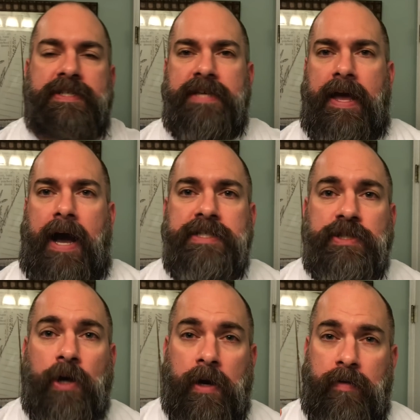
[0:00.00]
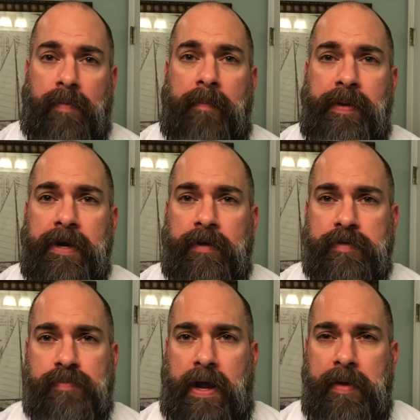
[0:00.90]
say I started with my beard
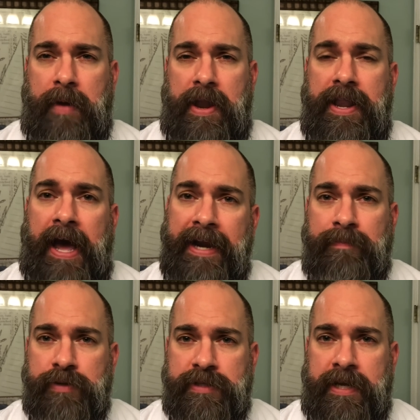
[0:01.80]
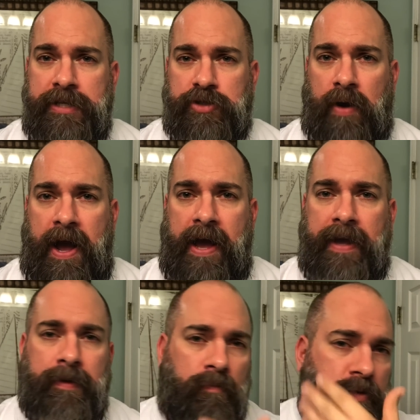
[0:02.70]
was probably about 90%
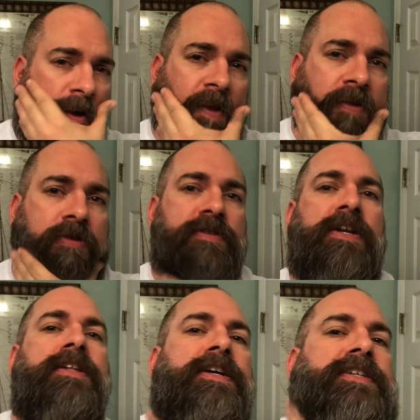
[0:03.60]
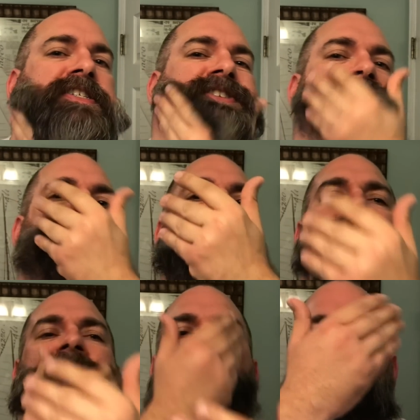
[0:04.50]
dry. So I'd use it on a somewhat
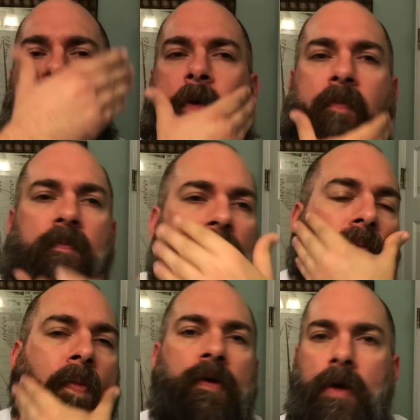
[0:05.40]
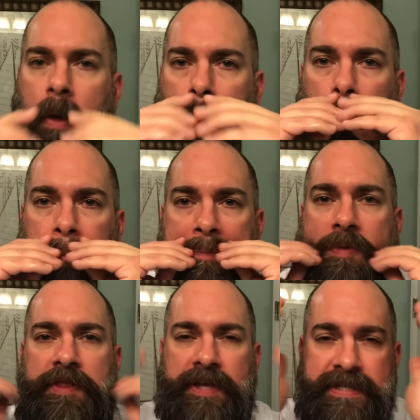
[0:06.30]
damp beard.
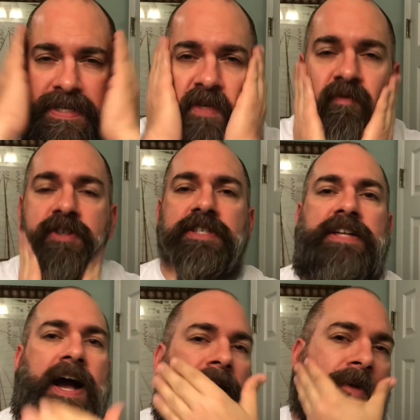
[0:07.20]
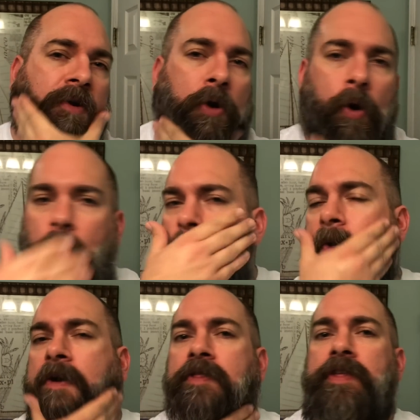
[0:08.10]
But this isn't for styling or hold
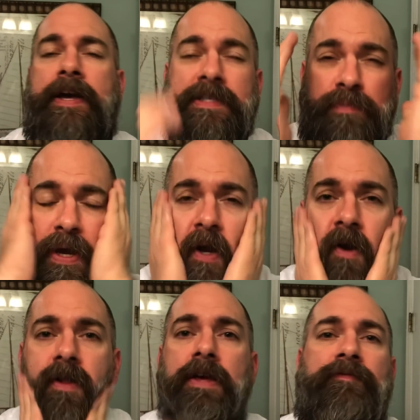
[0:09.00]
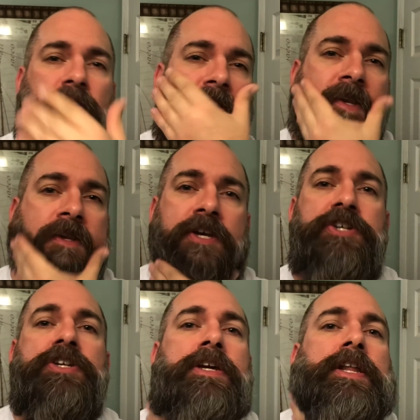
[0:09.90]
or anything. It's purely for
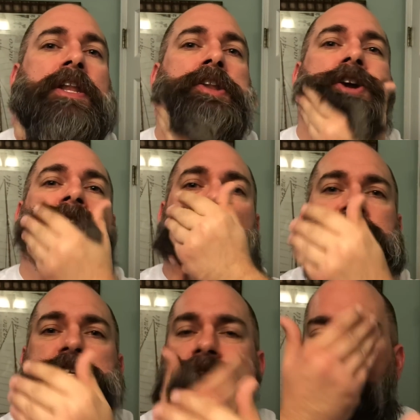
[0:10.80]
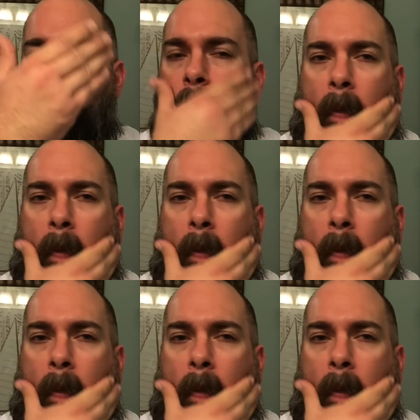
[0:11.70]
conditioning and nourishing.